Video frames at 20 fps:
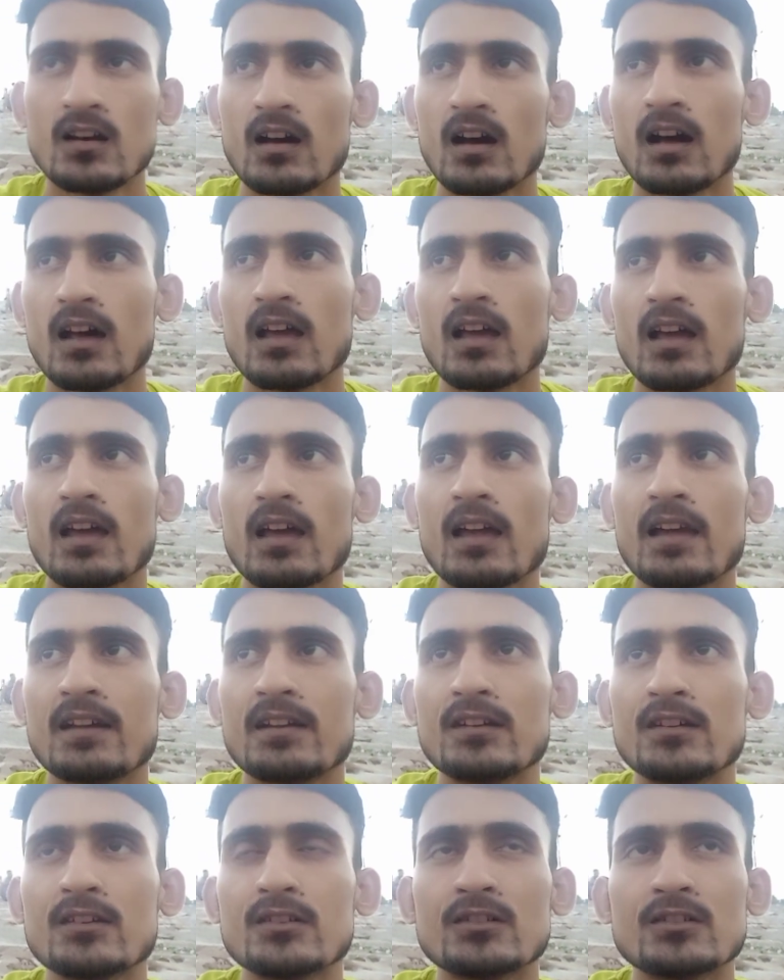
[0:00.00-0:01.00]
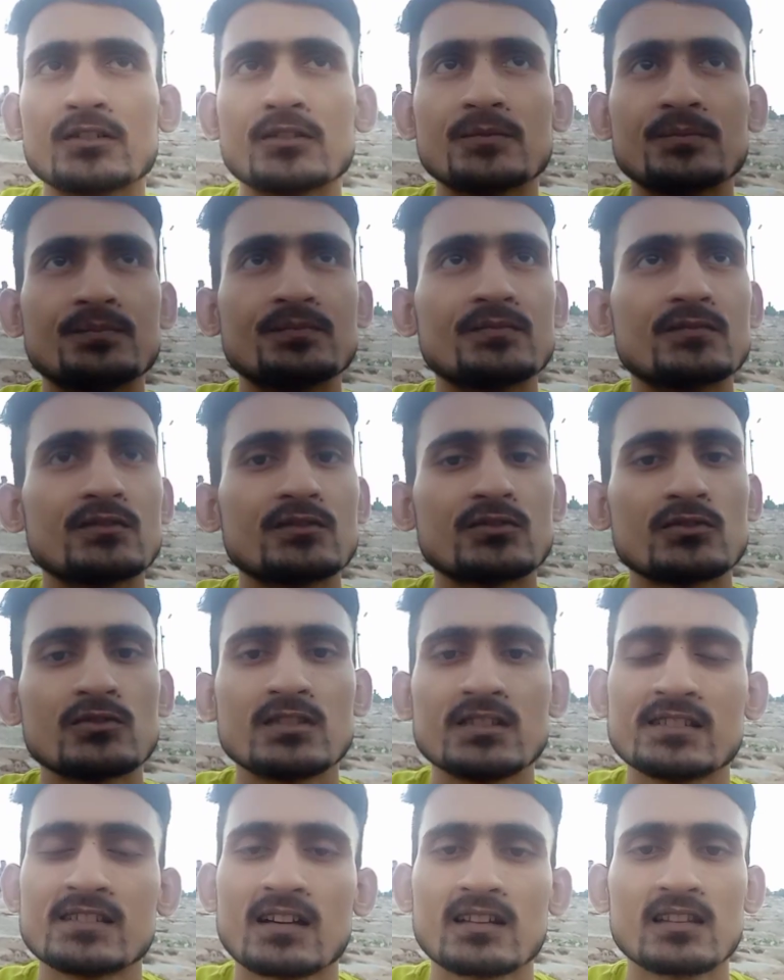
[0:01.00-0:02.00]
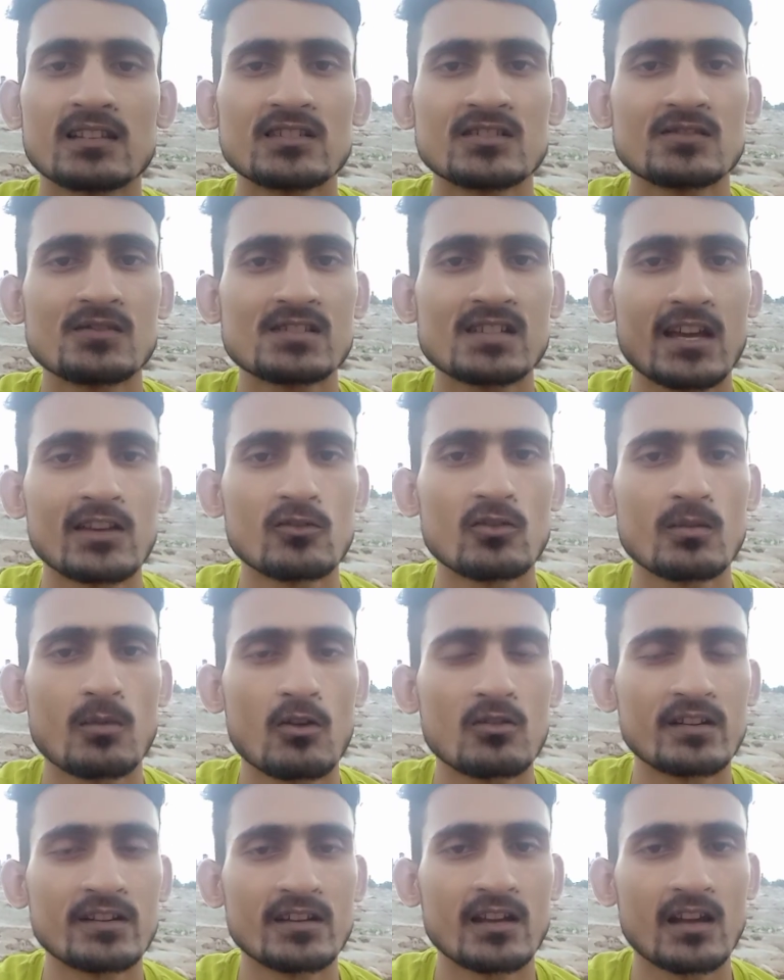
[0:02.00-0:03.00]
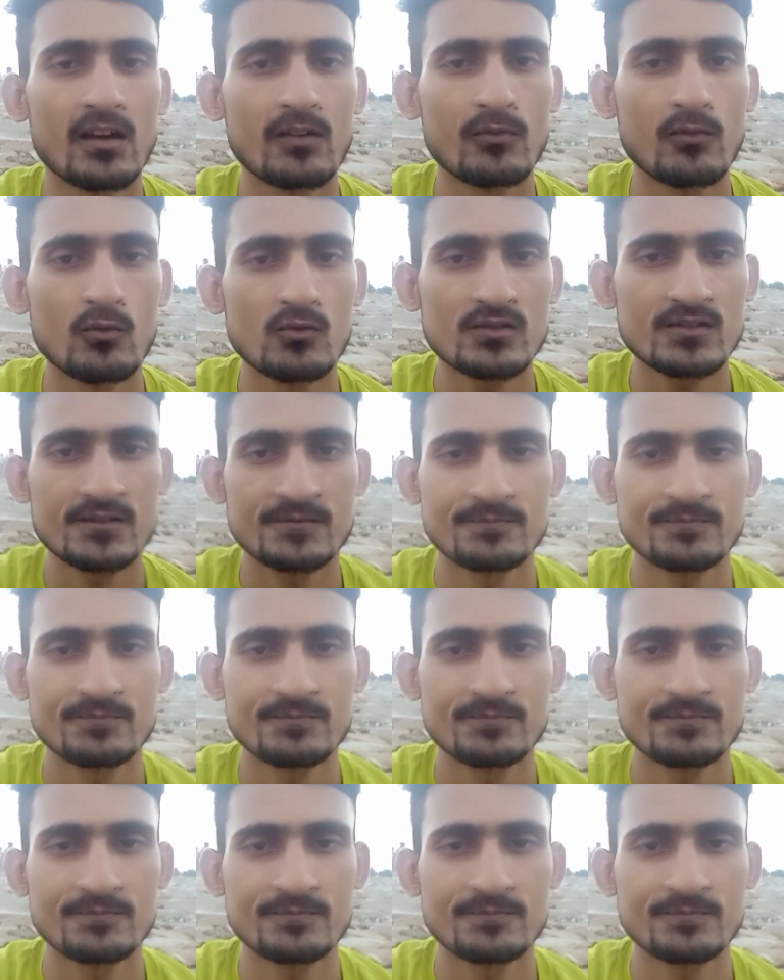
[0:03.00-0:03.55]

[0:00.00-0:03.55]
And so these are the things which I know about Indian Air Force.